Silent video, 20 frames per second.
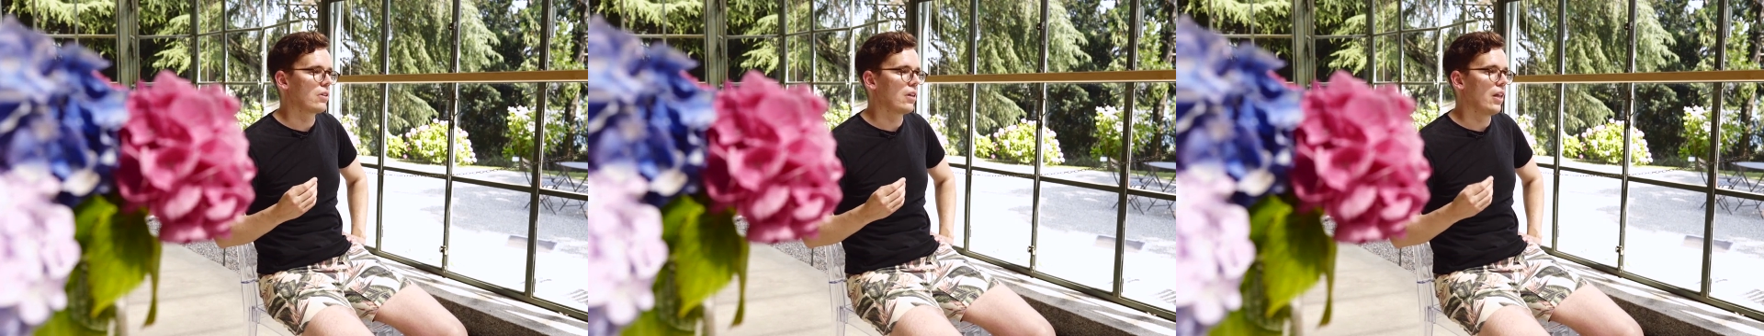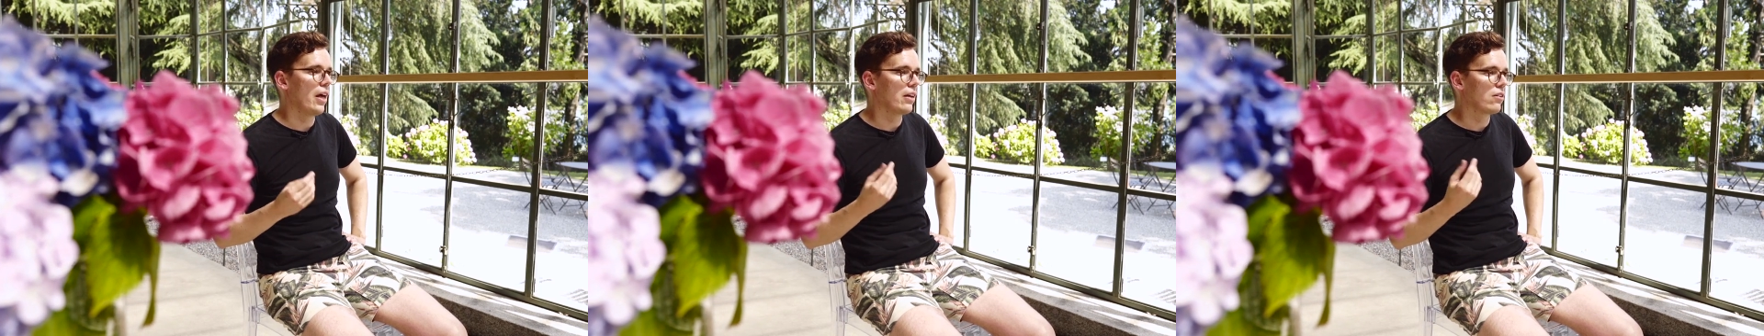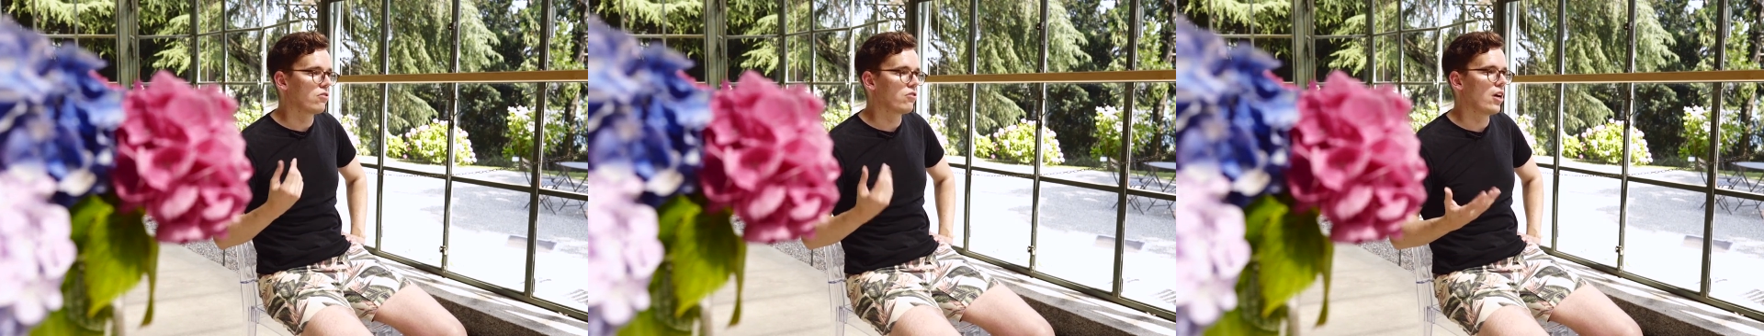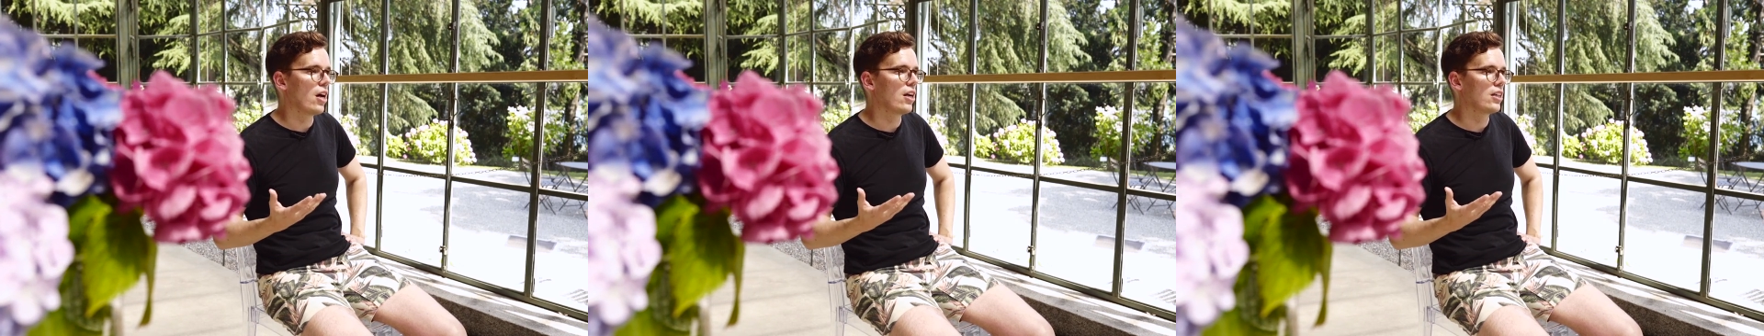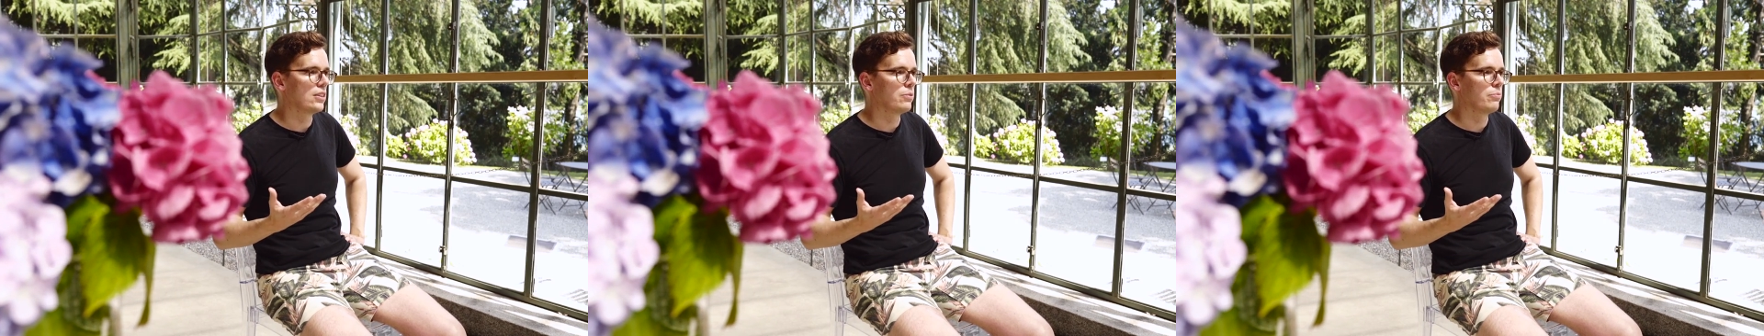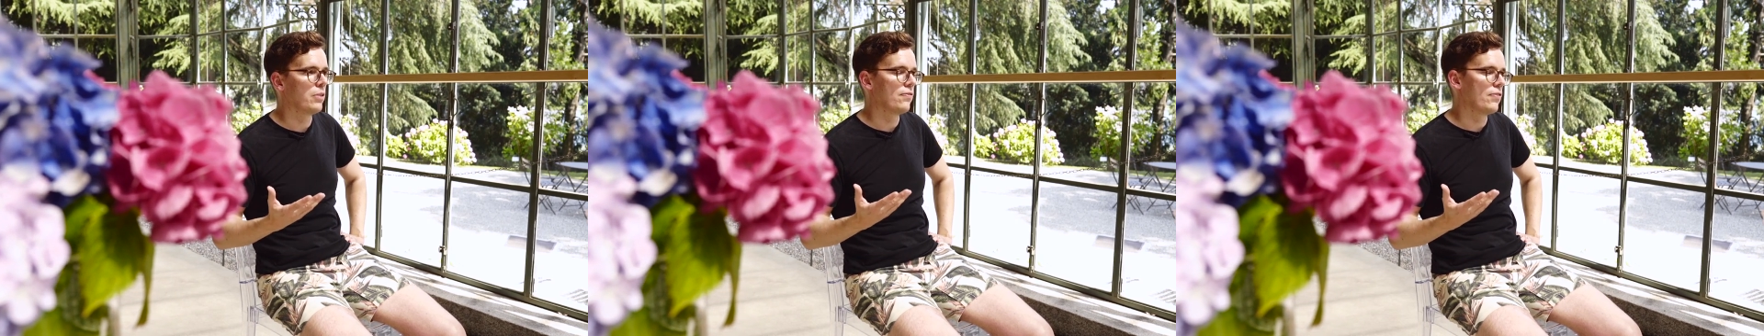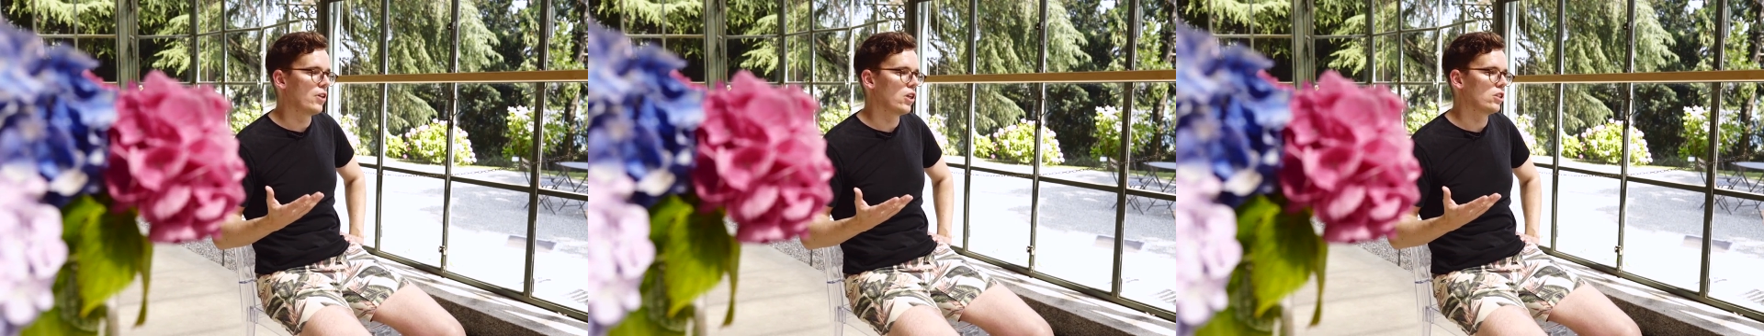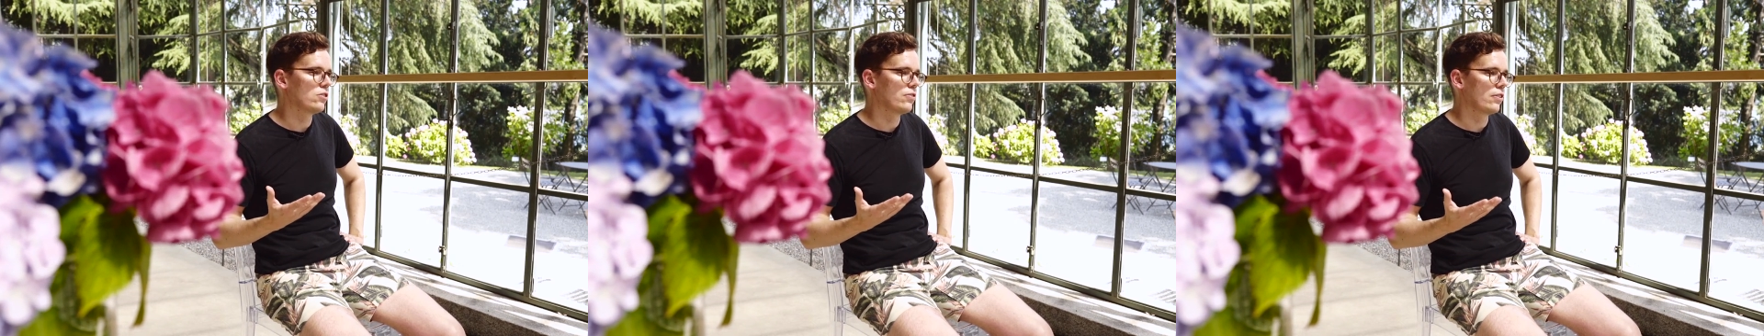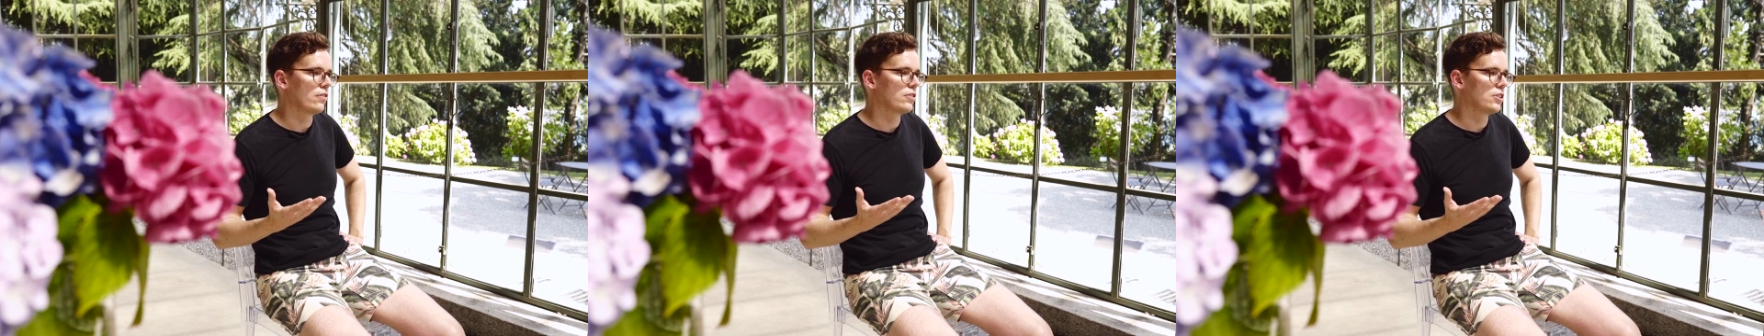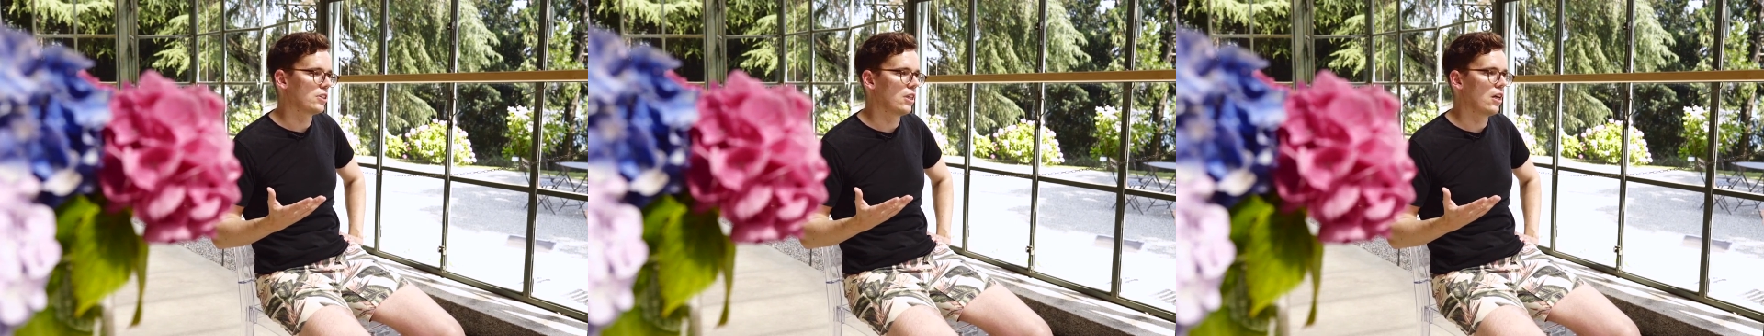like realism and
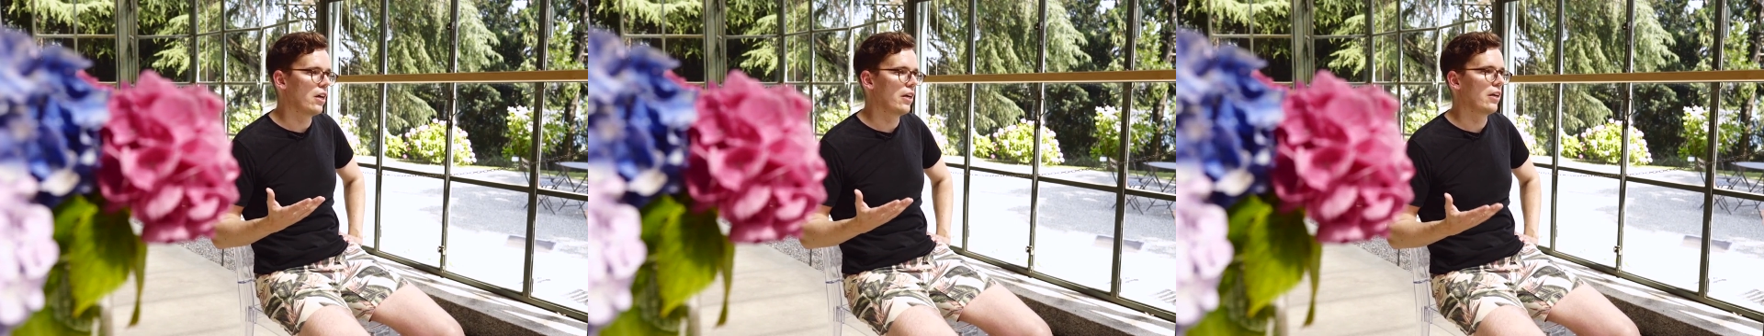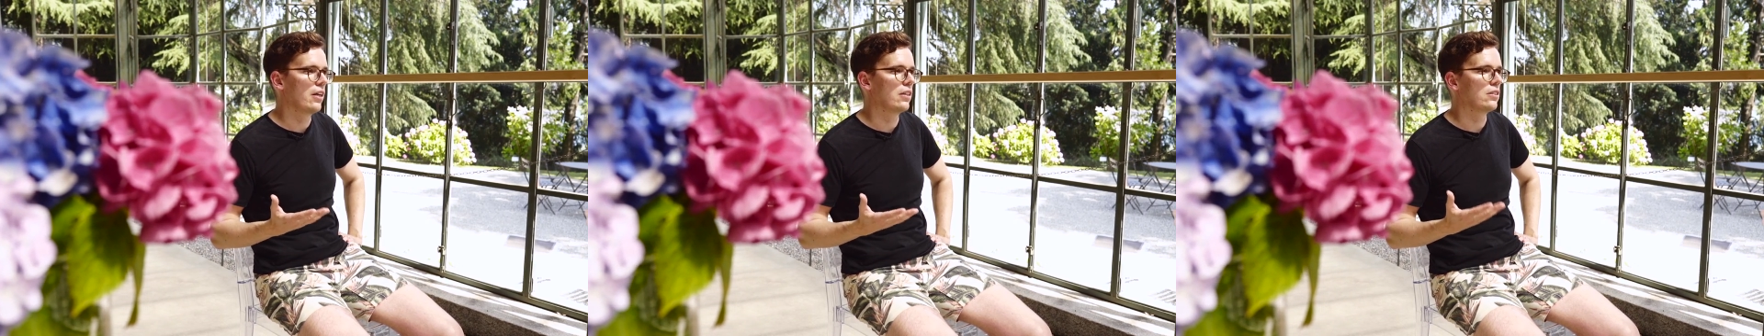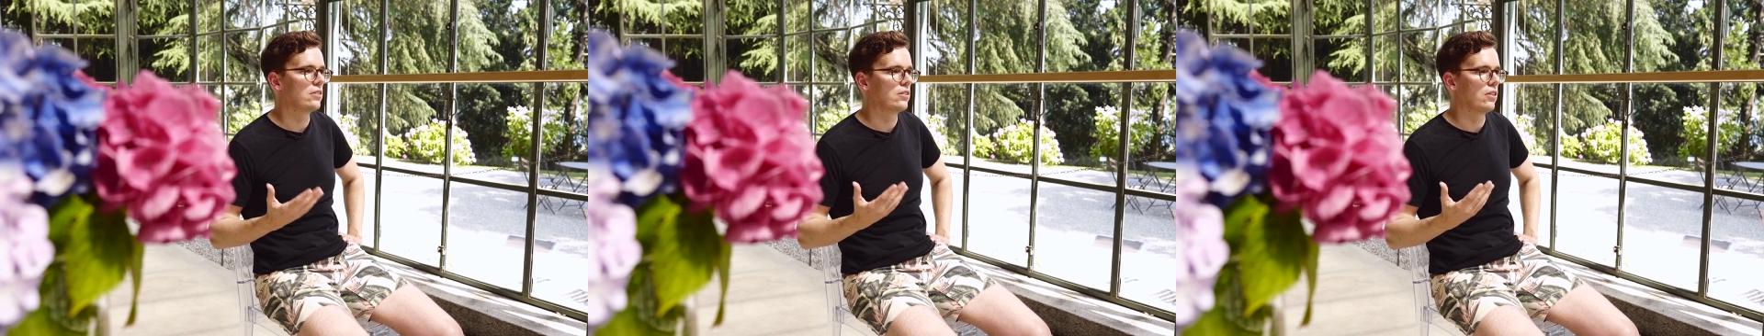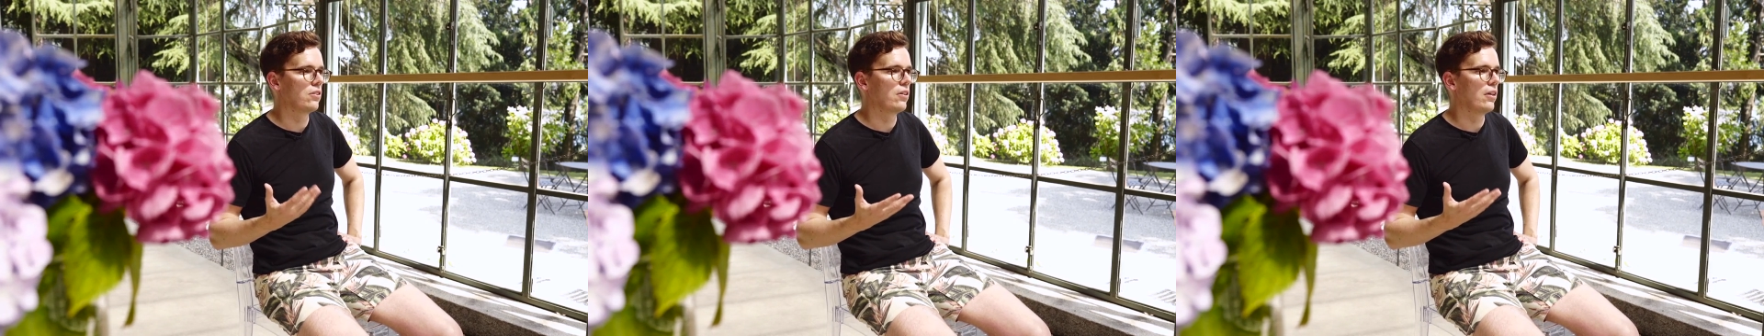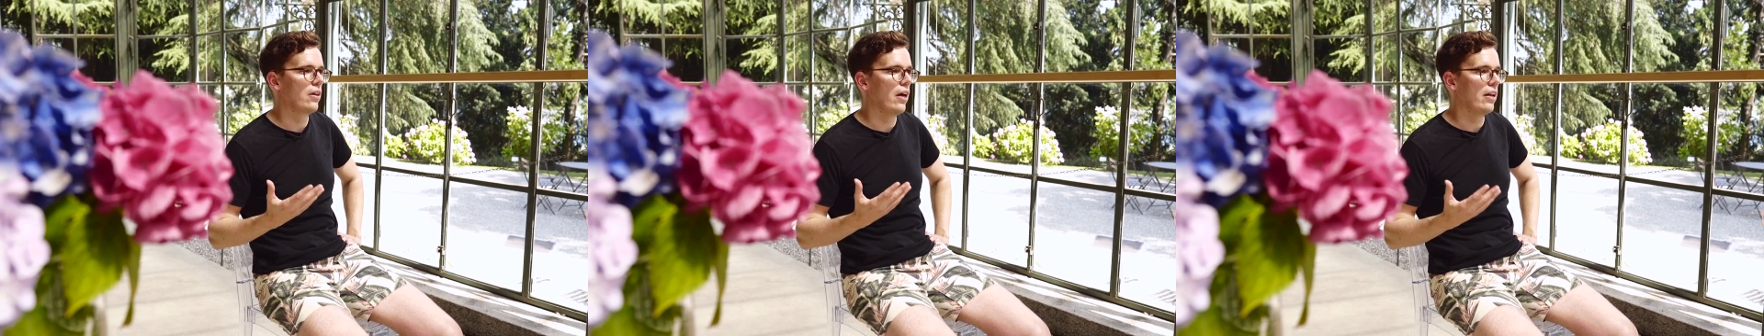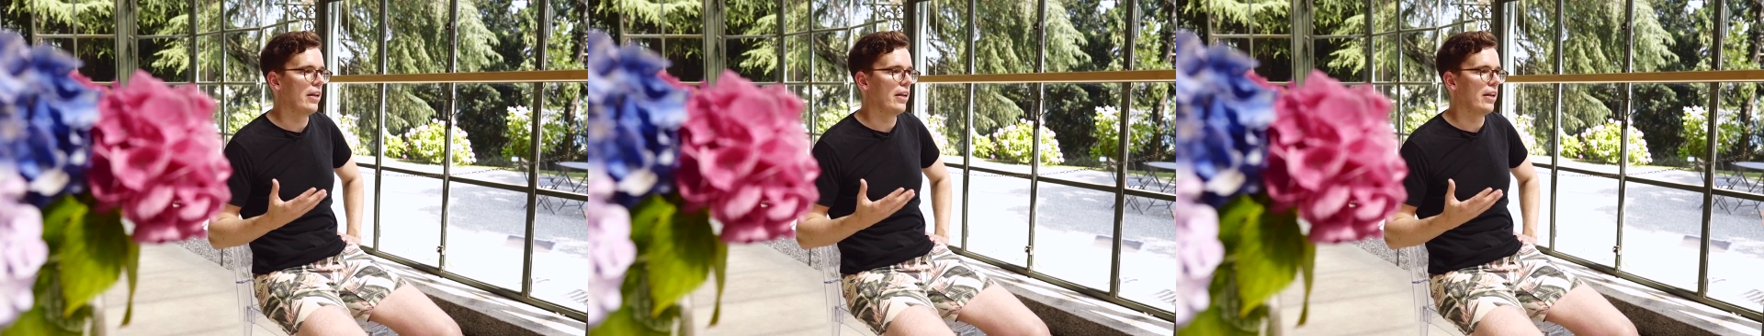philosophy of science and,